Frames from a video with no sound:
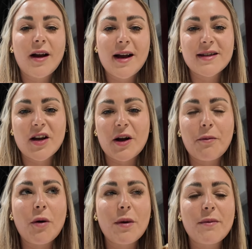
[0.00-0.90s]
It's like a
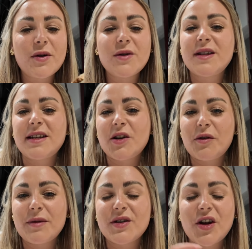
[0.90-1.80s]
proper boozy
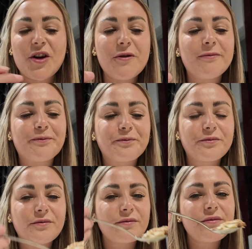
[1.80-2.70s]
tiramisu,
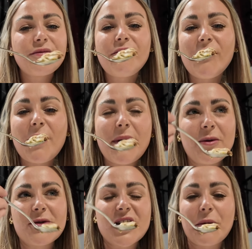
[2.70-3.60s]
but
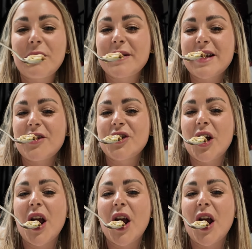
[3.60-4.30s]
also with pistachio.